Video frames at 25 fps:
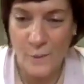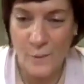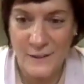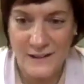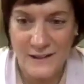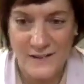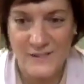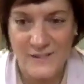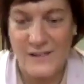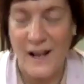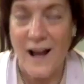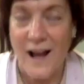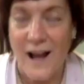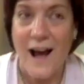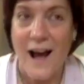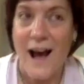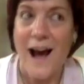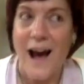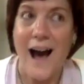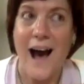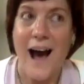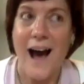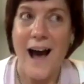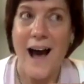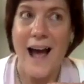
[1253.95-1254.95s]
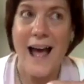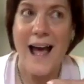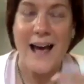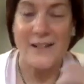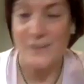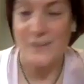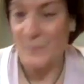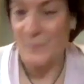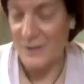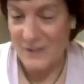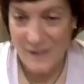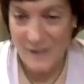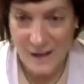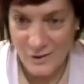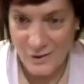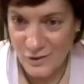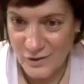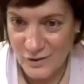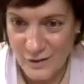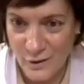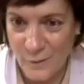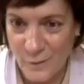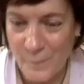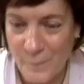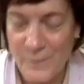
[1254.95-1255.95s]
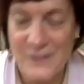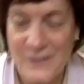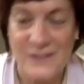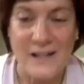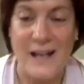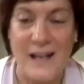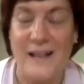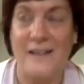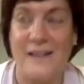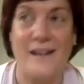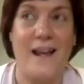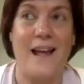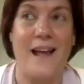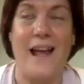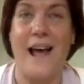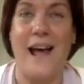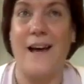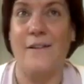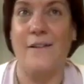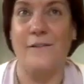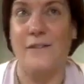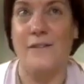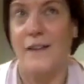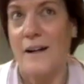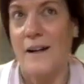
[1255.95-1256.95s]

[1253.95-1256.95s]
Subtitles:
Because as a massage therapist, I have,